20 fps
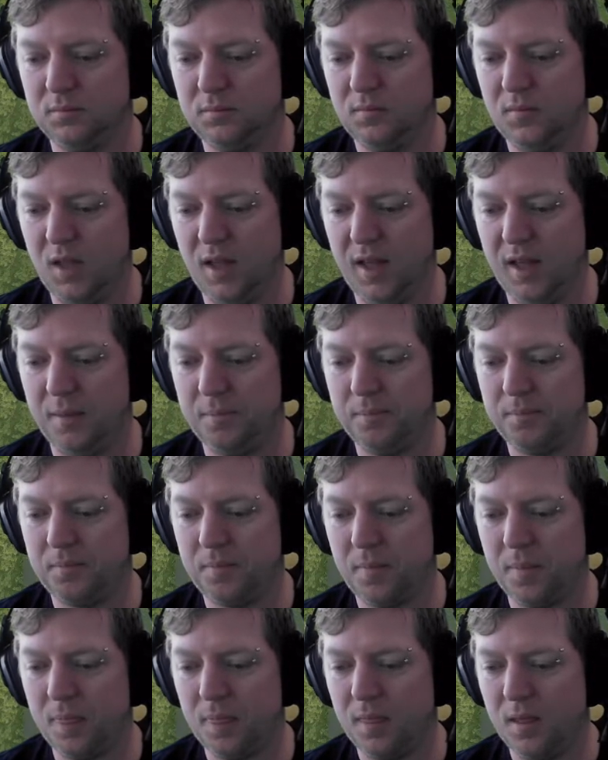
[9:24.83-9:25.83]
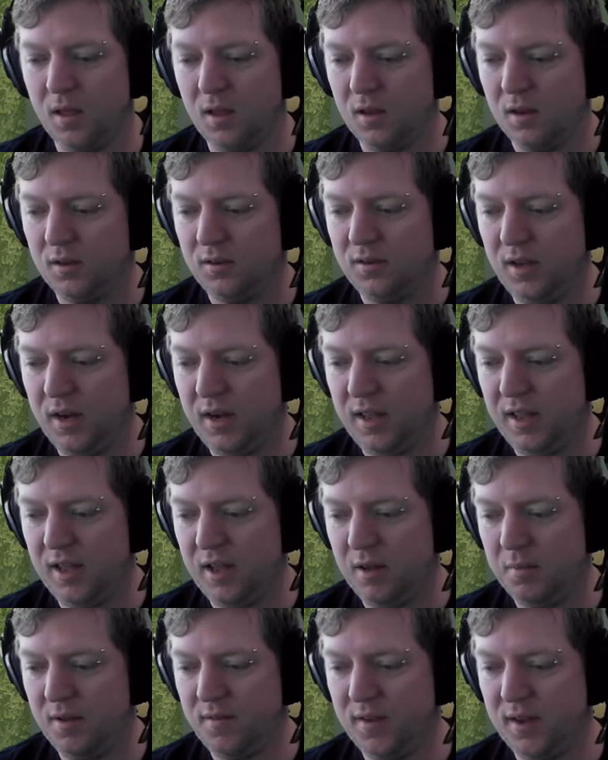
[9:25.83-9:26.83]
Yeah. Don't know how
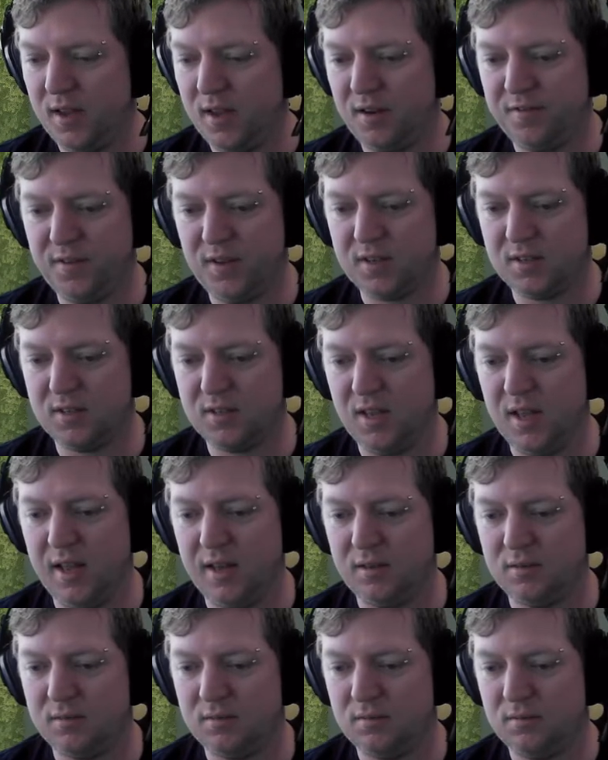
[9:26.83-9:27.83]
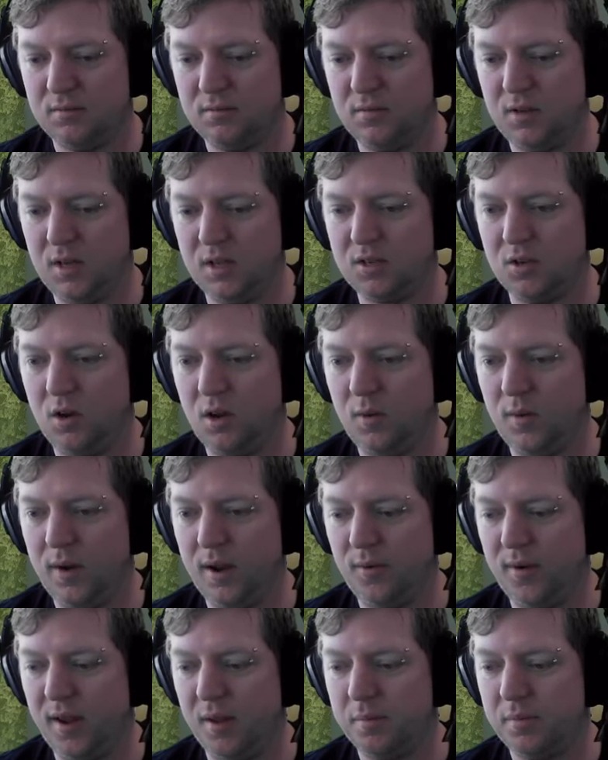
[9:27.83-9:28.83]
I'm ever going to fix that. That's a highway
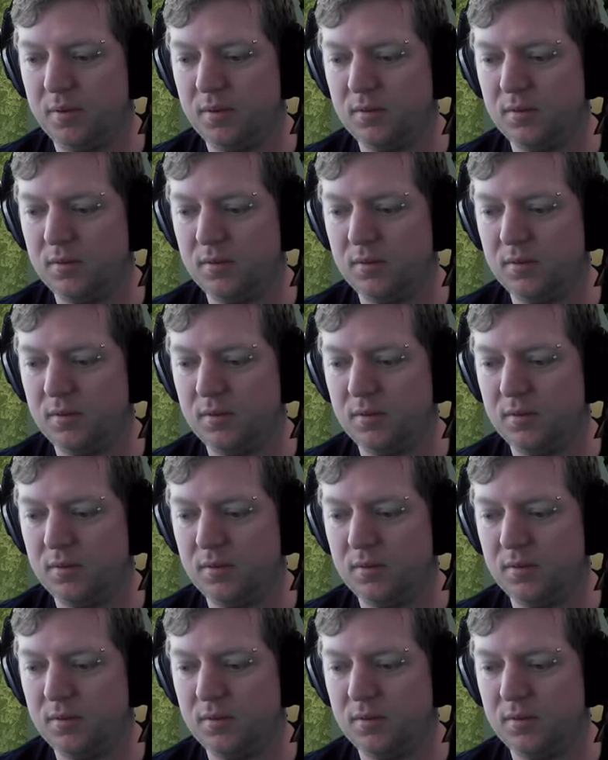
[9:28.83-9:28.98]
ramp.